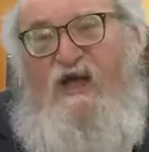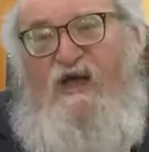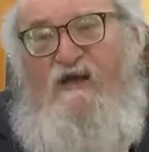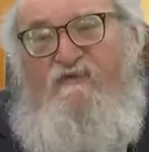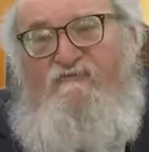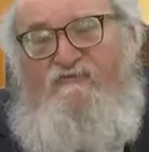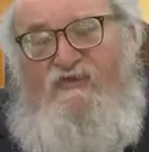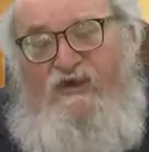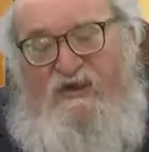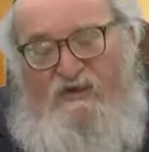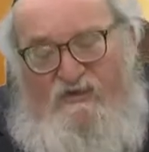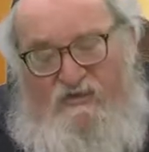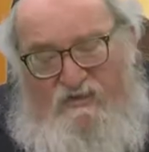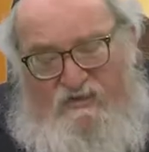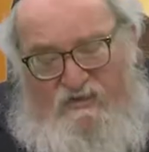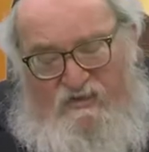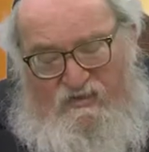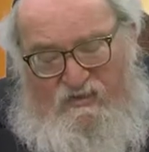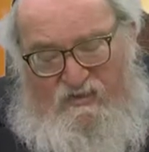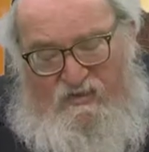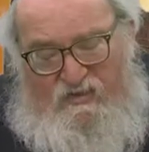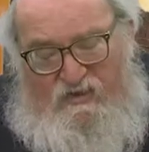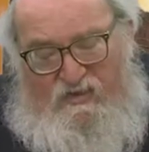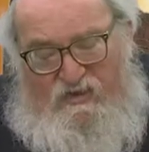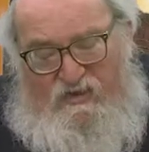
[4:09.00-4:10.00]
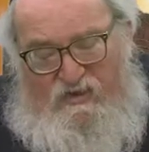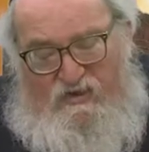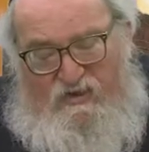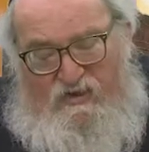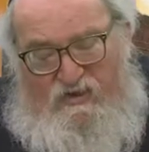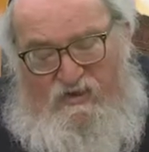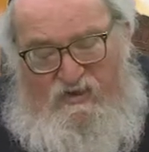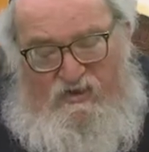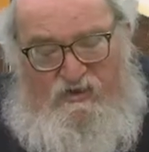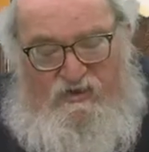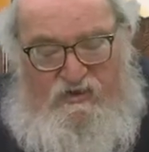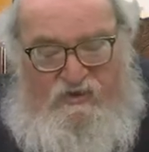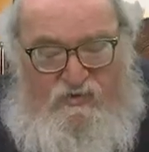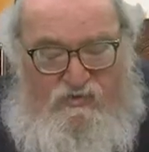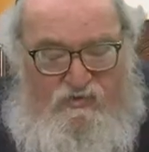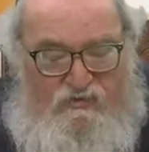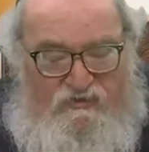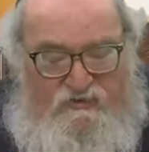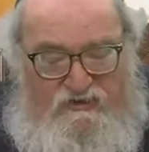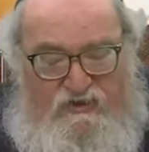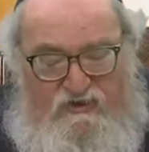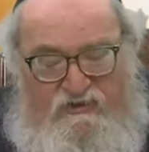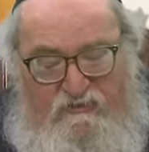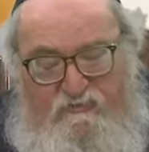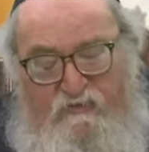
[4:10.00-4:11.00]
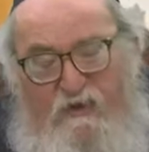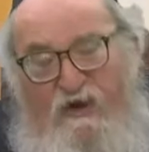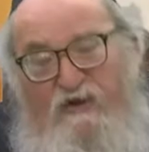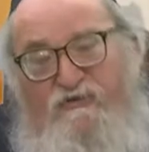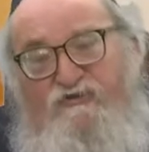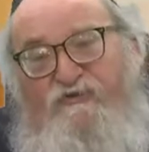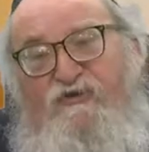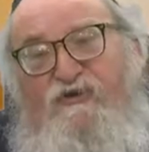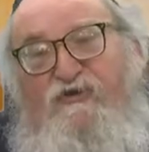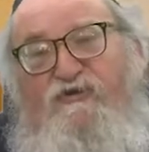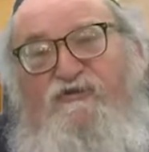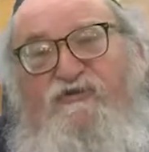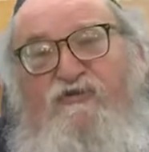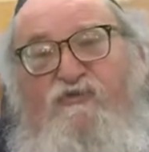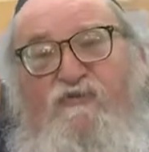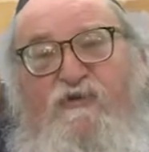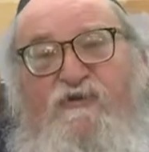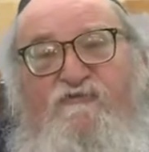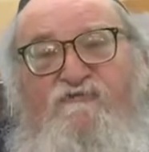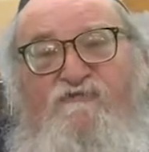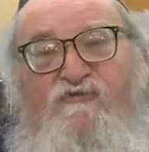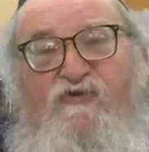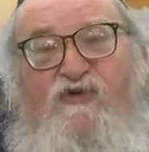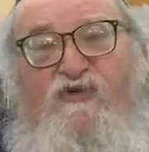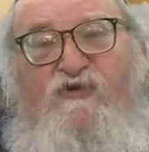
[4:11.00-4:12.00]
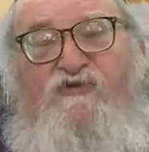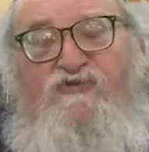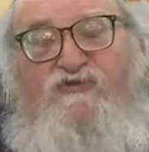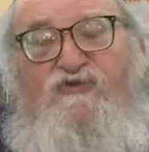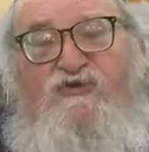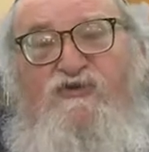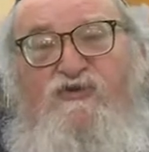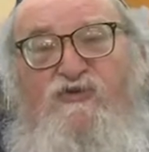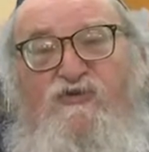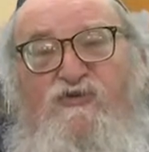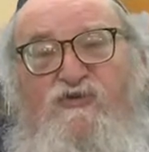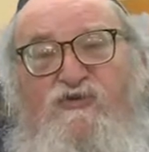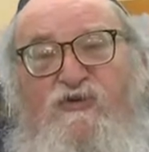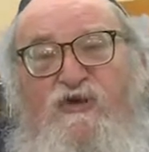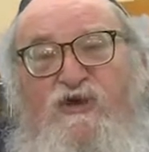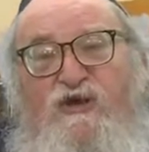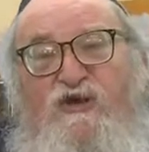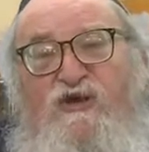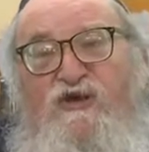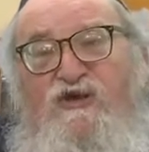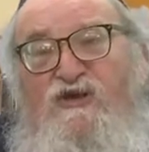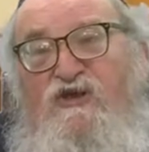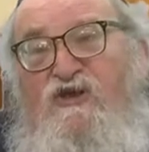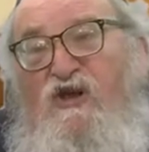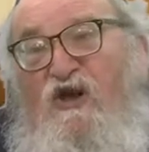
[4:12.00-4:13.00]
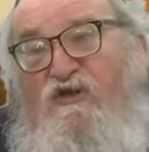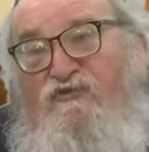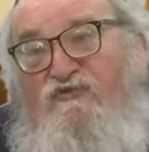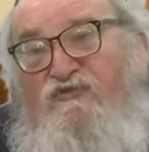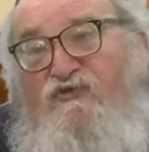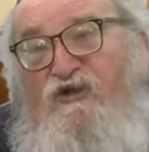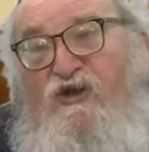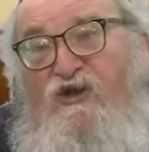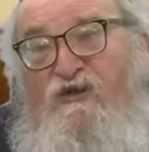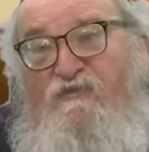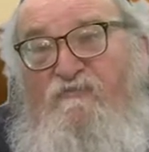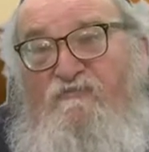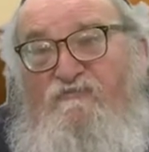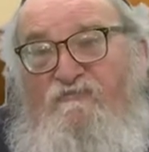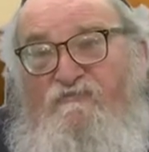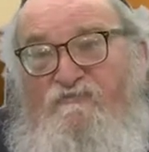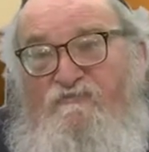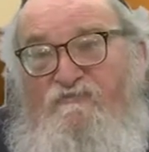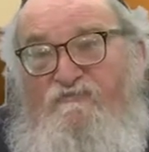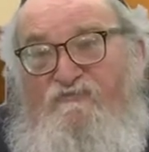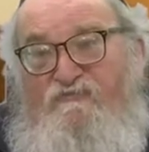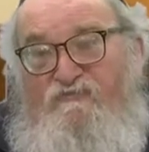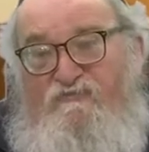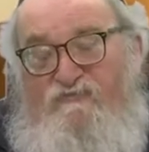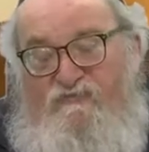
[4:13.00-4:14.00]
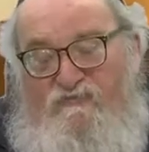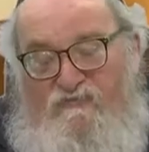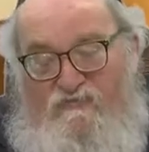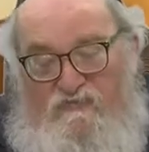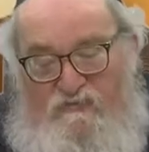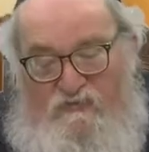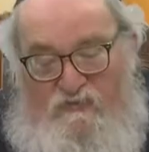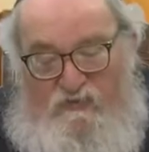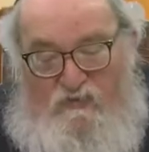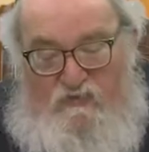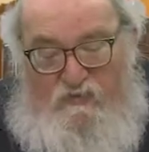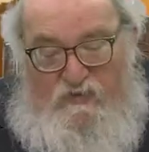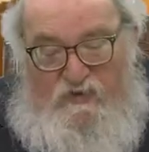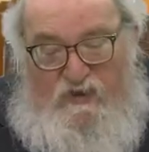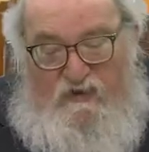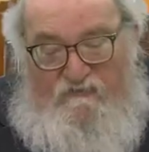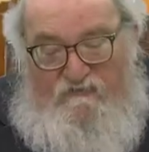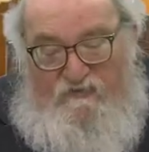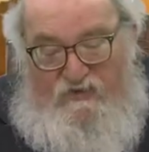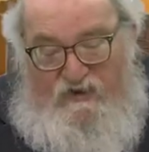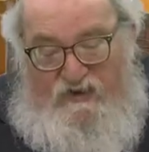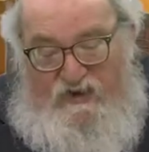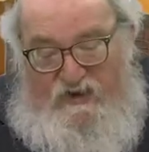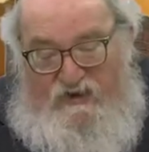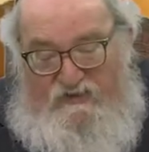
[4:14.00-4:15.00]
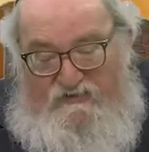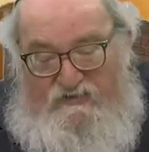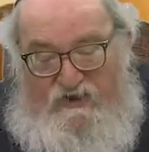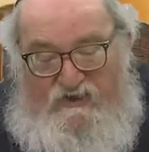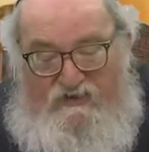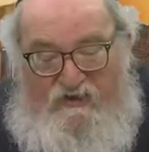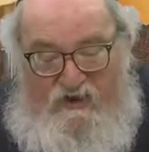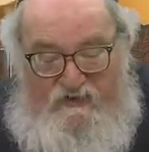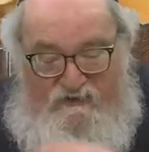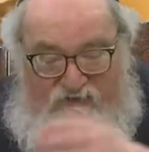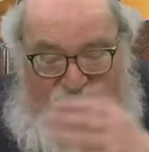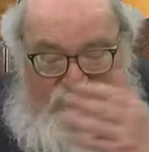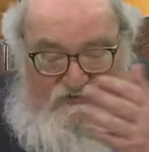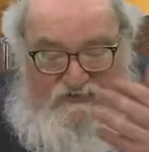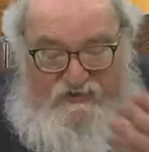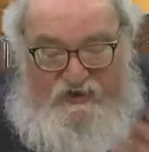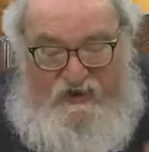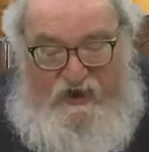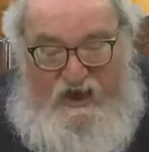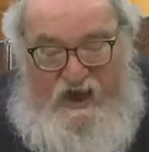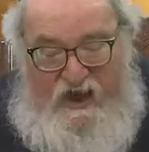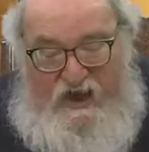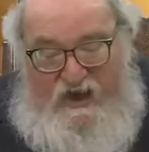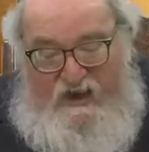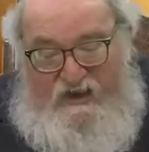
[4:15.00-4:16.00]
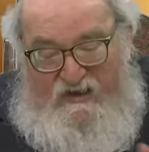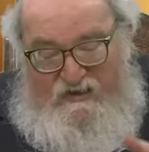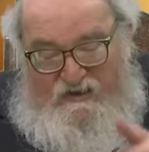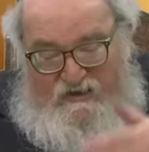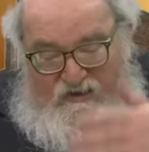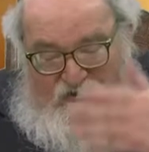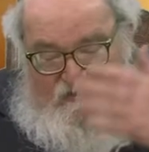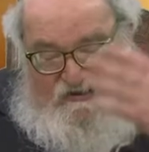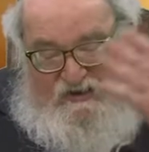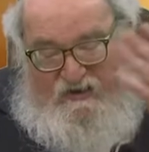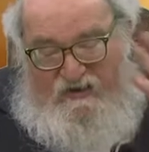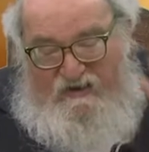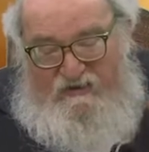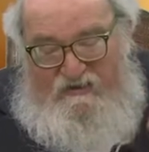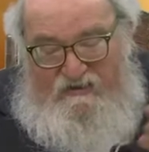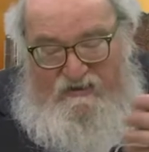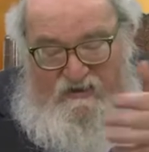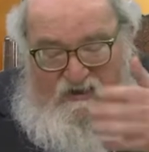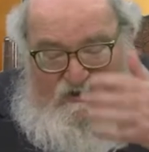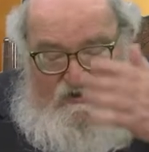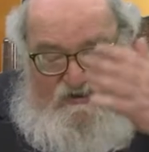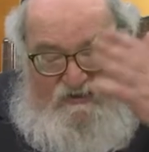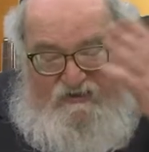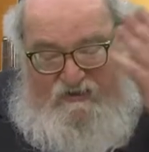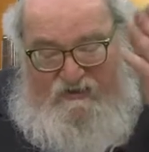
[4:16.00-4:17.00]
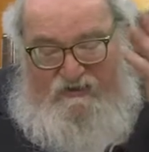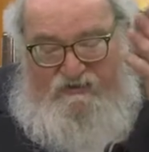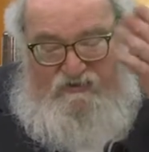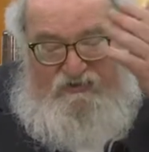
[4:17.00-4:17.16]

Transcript: lahavdil use this pasuk to refer to Yashka, whatever it is that Yashka is a god and and uh,